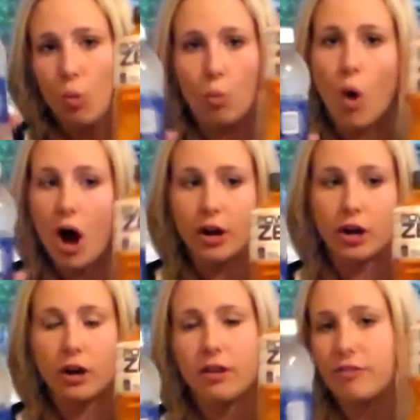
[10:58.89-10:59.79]

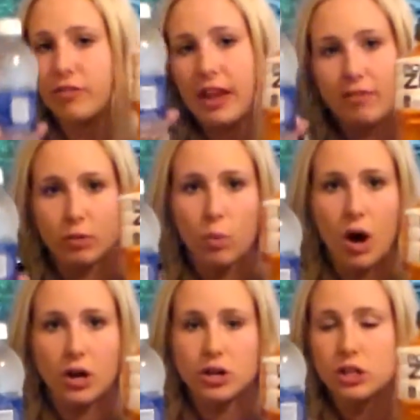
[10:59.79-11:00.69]
water, flavored
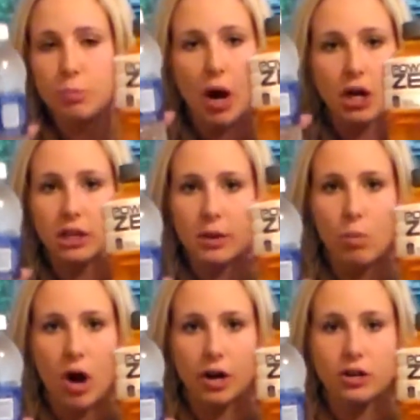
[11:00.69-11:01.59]
water, sparkling
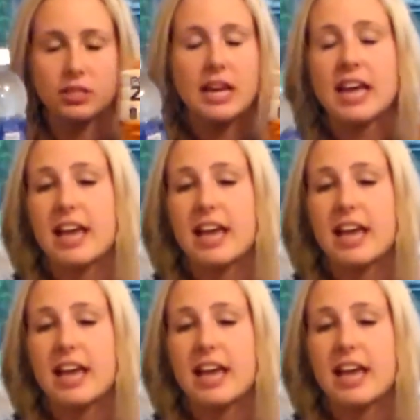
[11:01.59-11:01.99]
waters.